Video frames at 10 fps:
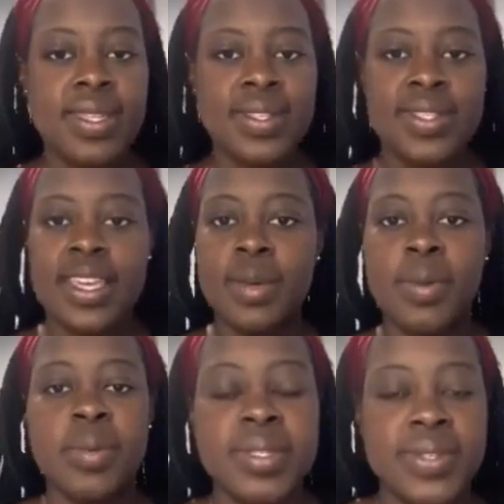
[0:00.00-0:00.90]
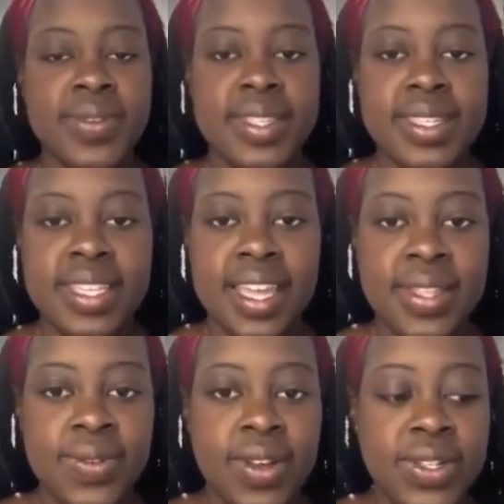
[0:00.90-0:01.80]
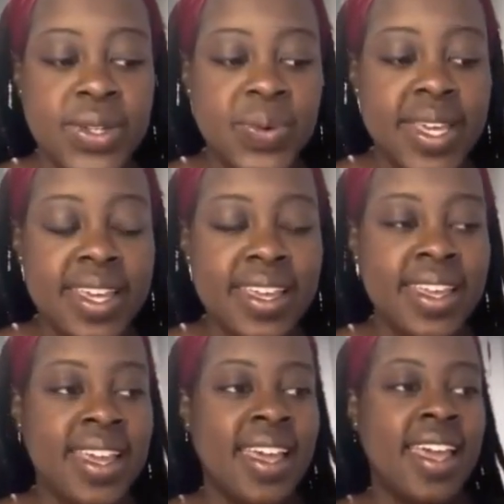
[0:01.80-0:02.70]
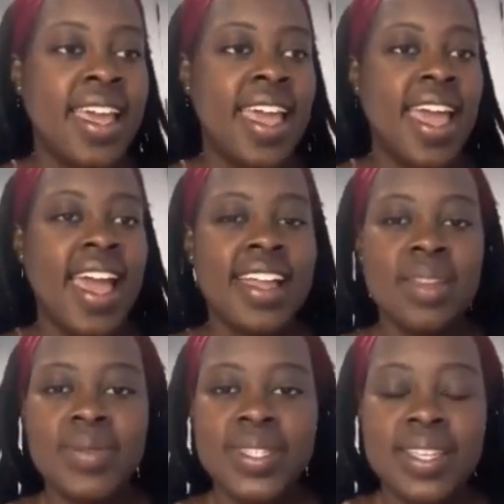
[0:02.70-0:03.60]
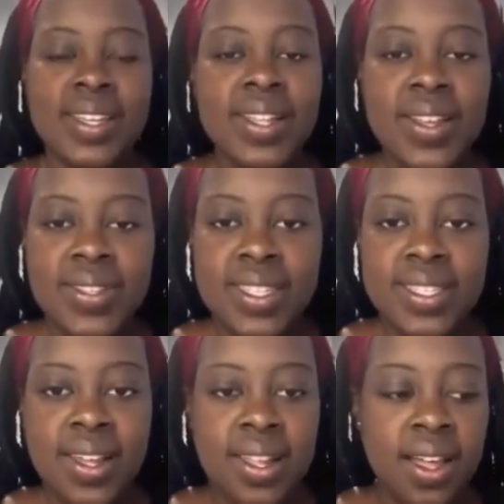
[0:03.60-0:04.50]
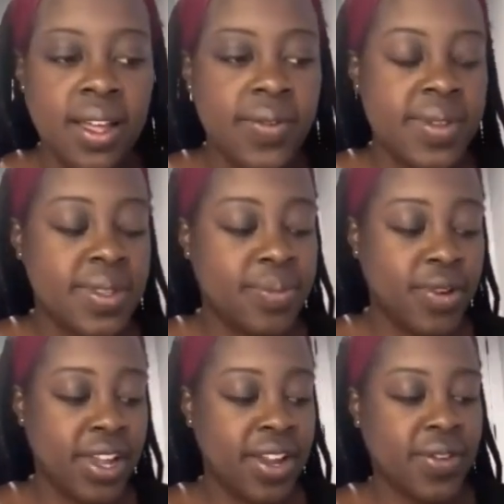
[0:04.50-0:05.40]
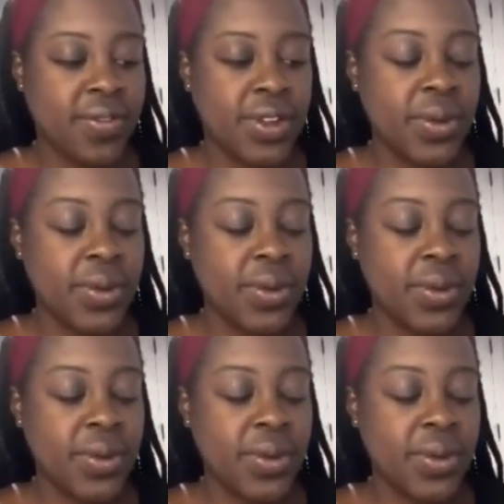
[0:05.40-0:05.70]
So take a moment to read this again throughout your week. And I'm just gonna close this all off with a prayer for